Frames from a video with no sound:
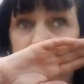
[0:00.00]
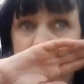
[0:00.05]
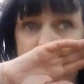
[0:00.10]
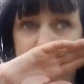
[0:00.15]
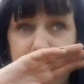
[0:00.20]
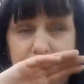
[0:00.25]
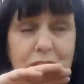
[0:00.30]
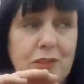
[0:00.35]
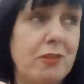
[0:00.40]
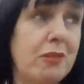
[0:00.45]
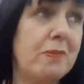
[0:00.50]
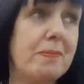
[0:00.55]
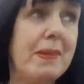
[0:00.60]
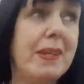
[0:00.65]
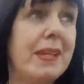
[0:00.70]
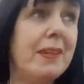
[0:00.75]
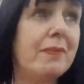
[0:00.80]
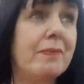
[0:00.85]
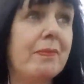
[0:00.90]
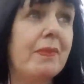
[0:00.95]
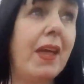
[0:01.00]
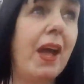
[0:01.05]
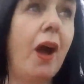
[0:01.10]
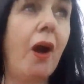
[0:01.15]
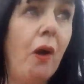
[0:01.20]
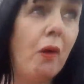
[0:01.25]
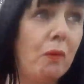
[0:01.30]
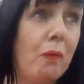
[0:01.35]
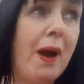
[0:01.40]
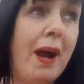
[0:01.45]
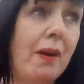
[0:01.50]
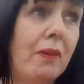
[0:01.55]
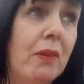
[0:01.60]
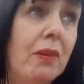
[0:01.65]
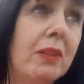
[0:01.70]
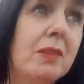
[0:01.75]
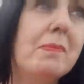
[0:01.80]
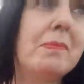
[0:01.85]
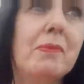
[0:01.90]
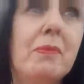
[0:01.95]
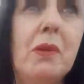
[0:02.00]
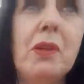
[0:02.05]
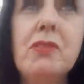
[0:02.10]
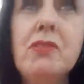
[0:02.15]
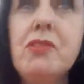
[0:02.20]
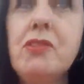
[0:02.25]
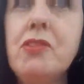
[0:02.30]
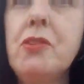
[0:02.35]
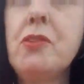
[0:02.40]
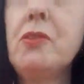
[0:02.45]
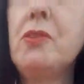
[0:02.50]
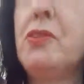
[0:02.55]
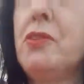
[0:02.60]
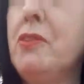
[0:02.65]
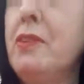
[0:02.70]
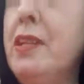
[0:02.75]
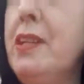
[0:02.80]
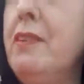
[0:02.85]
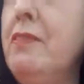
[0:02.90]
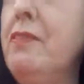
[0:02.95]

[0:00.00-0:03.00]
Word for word: excuse me well one two three